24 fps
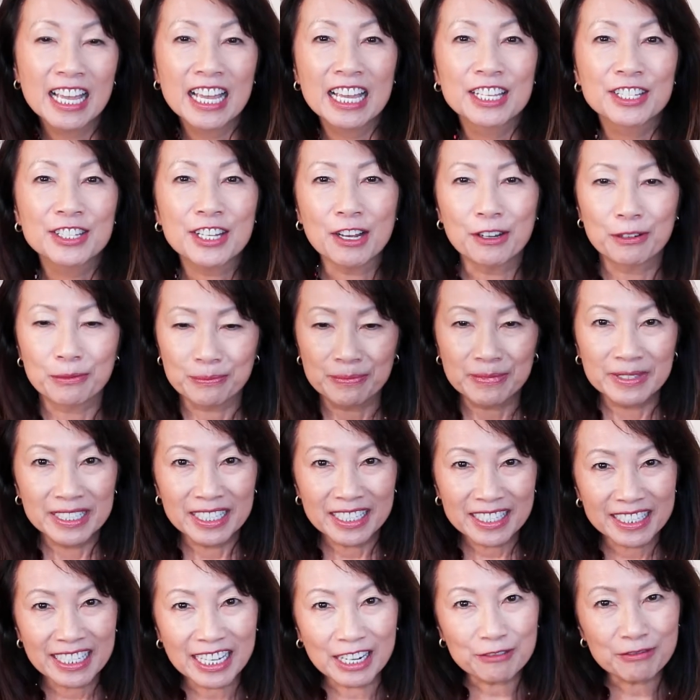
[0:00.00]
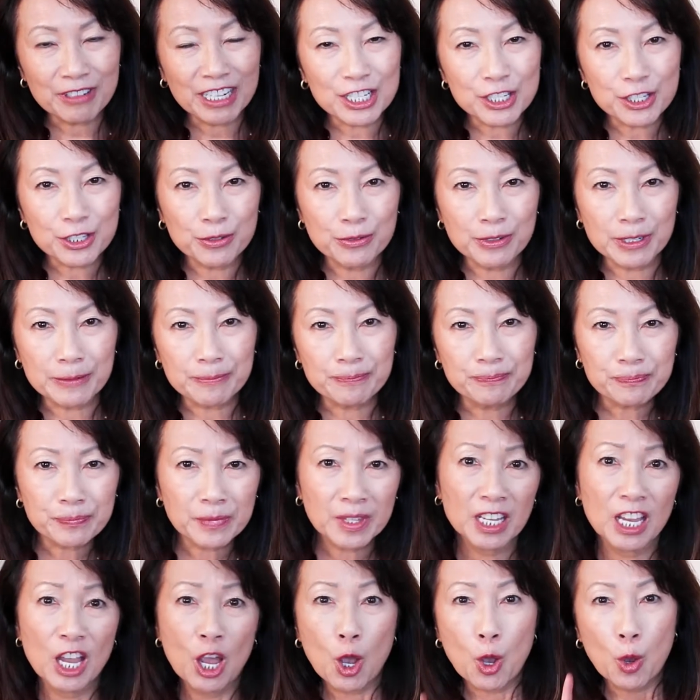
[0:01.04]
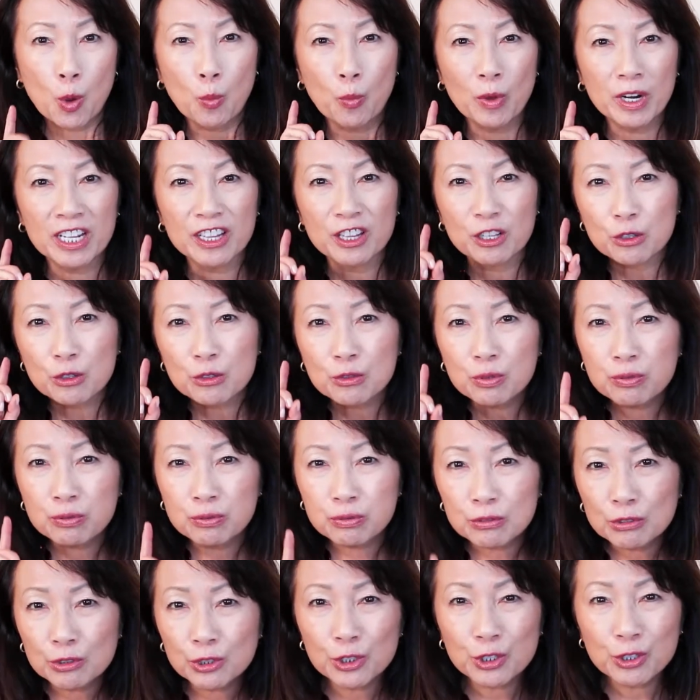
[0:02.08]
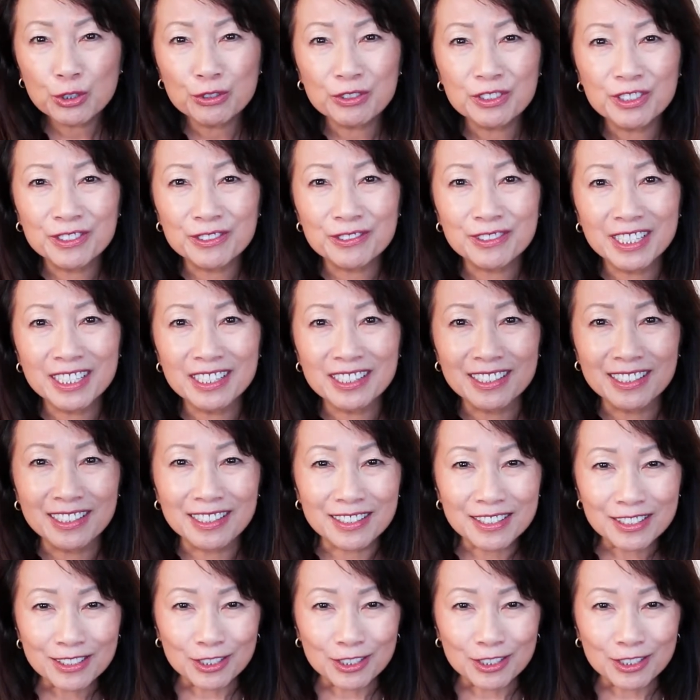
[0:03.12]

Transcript: So let's get right to it. One of the crucial ingredients